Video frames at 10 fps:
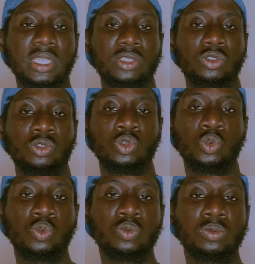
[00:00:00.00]
and to
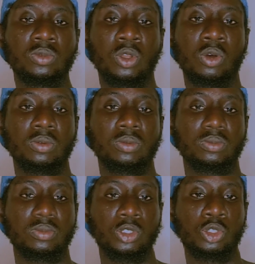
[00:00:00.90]
do, you know,
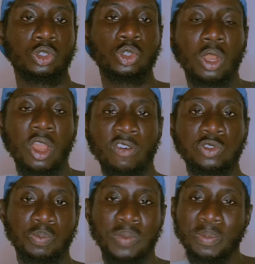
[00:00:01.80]
to show love
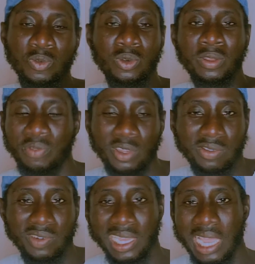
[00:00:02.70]
to people in front
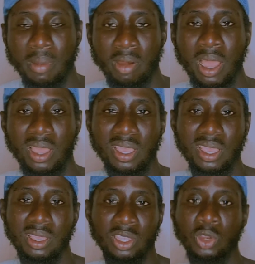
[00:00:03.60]
of the camera.
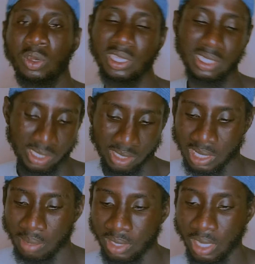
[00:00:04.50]
You know, this is
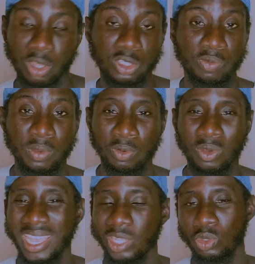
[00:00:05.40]
something a lot of people
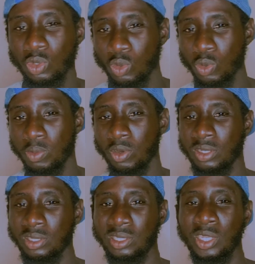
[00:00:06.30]
hate to do
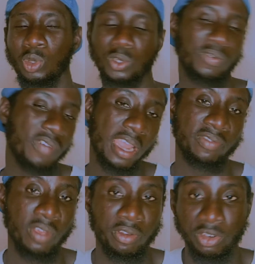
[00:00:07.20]
because they also find
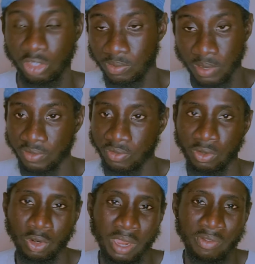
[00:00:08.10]
very disrespectful. You
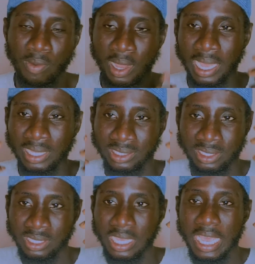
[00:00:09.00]
know, everyone has
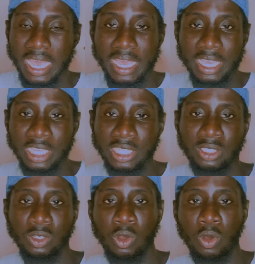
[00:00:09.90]
this, his
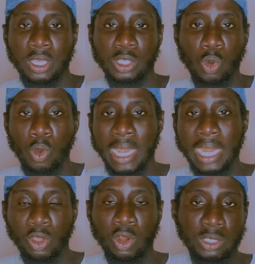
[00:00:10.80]
or his own
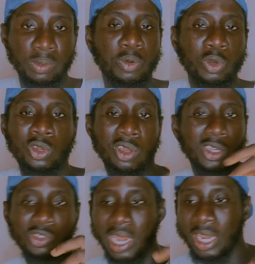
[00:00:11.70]
ideology. People don't
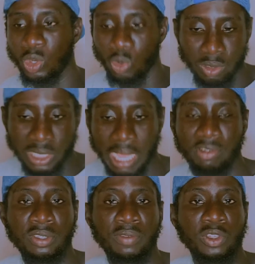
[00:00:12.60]
usually do
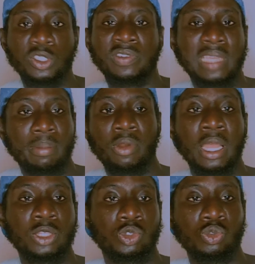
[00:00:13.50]
stuff in front of
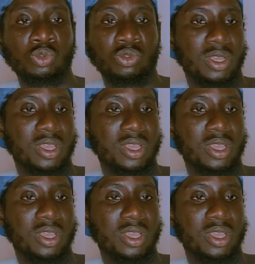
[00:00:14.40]
camera to